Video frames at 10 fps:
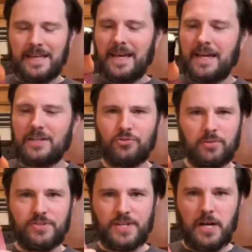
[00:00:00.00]
Gage
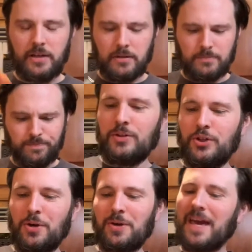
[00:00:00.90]
Lozano
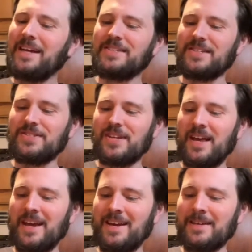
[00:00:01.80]
showcases a,